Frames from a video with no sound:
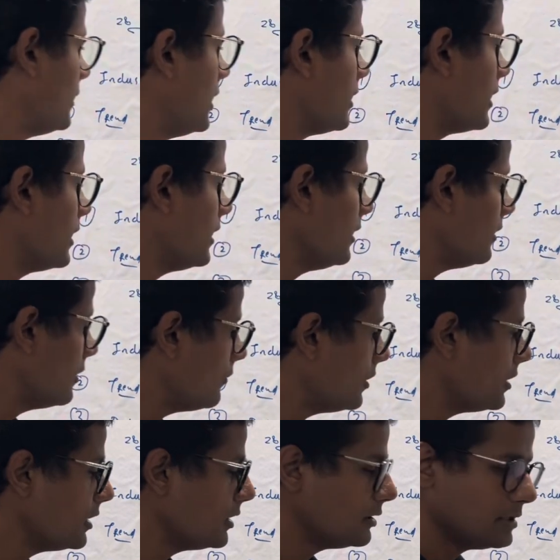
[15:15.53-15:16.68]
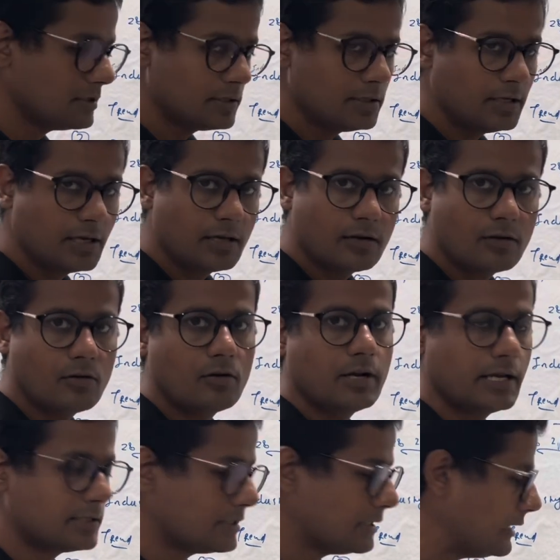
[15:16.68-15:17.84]
they are getting converted this year or
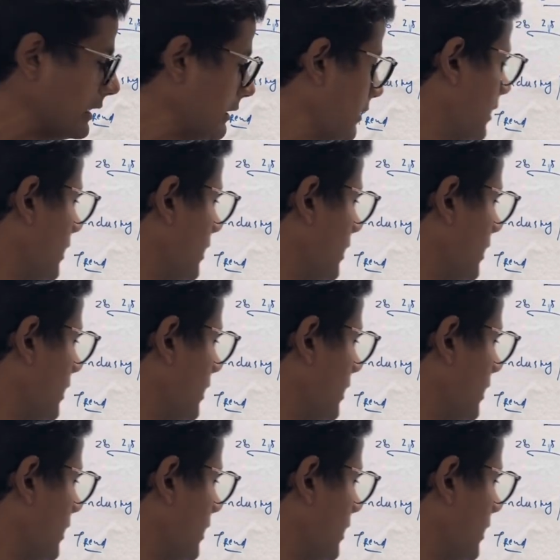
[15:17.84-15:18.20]
next year,